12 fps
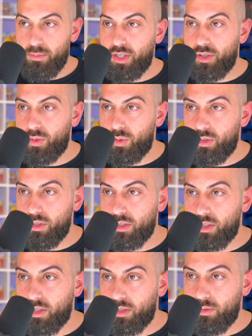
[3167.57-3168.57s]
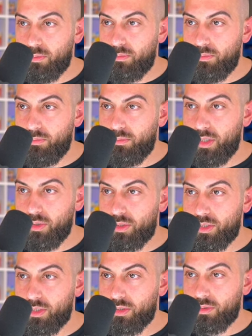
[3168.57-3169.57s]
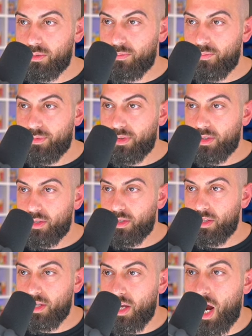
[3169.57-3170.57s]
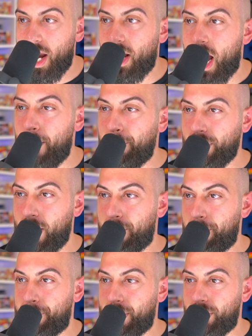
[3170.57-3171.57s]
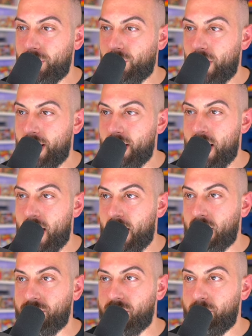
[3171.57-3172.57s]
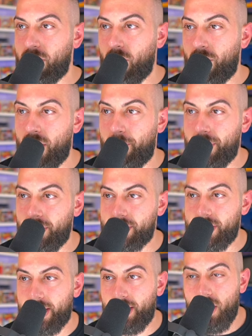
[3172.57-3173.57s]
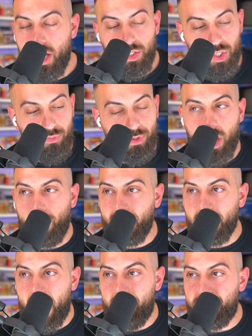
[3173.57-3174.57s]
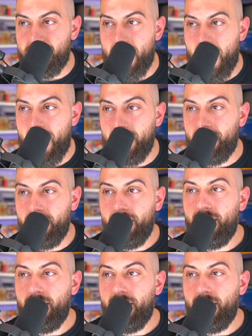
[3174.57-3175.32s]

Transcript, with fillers: Mew, Mewtwo. All right, I put up a poll right now. It should be loading up here in a second. So if you go in the live chat,